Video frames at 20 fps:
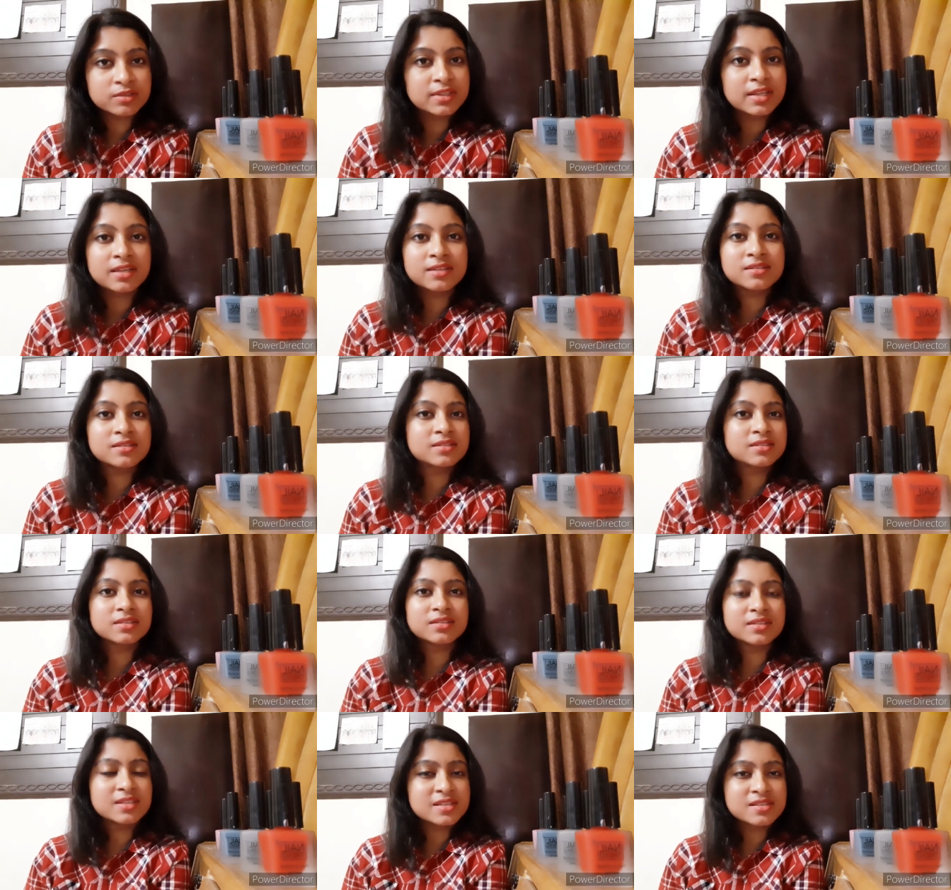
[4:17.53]
that
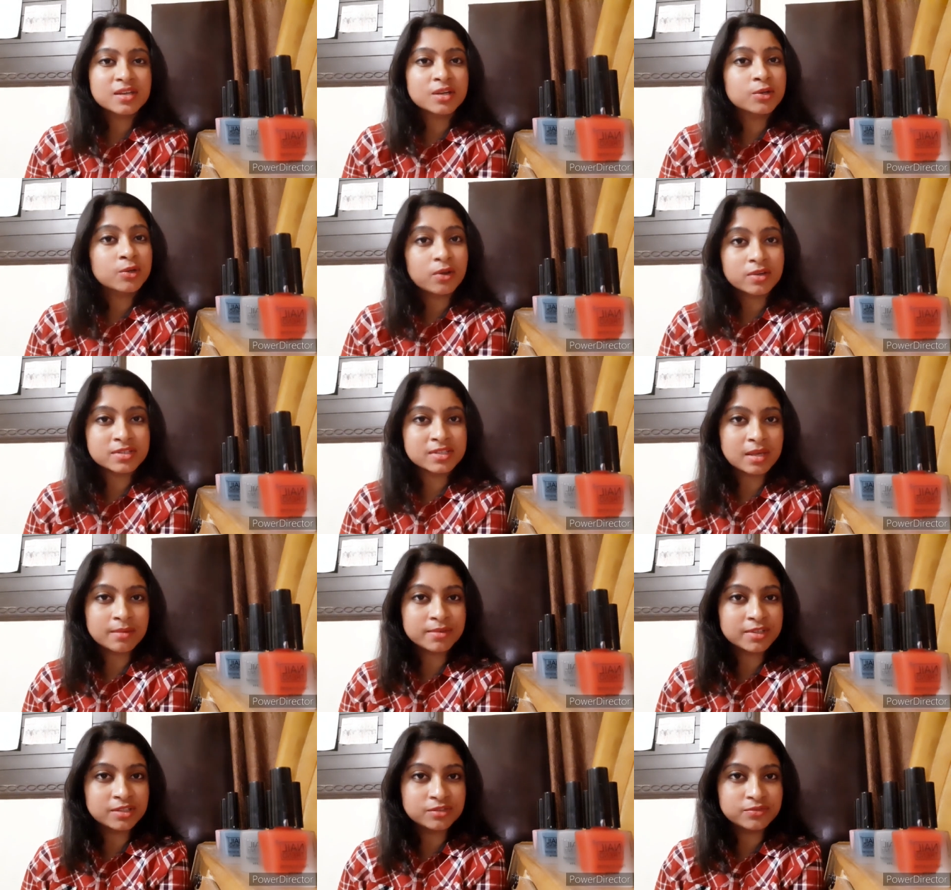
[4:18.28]
these are not
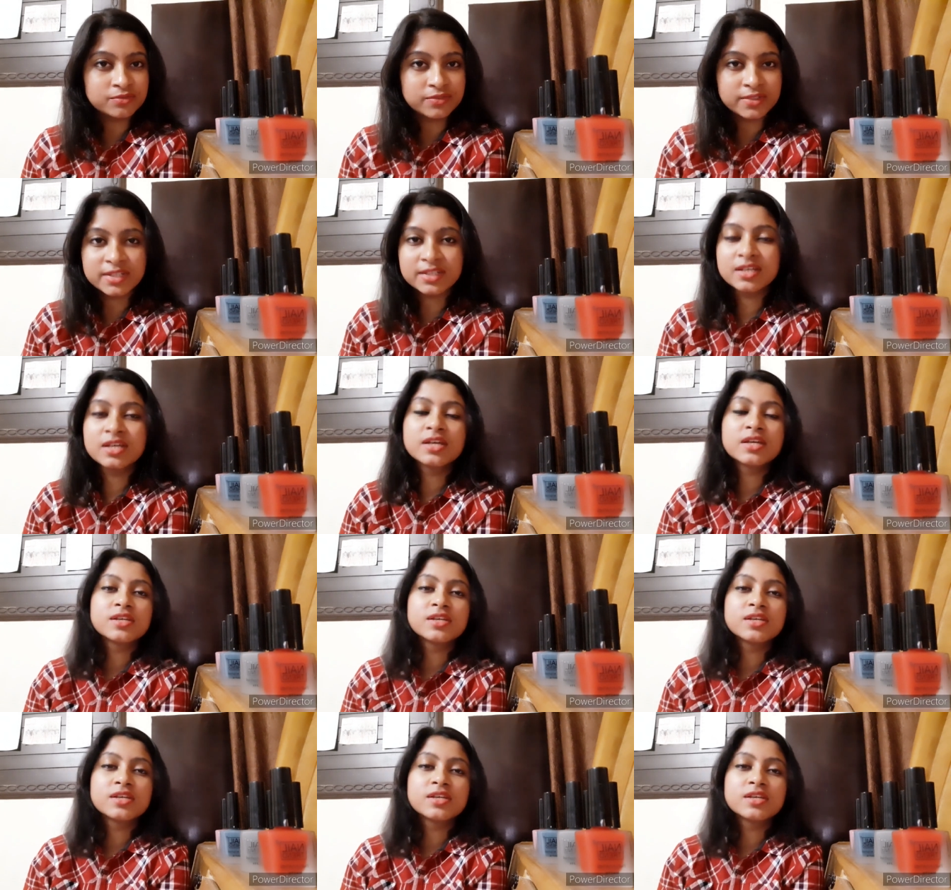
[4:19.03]
chemical free.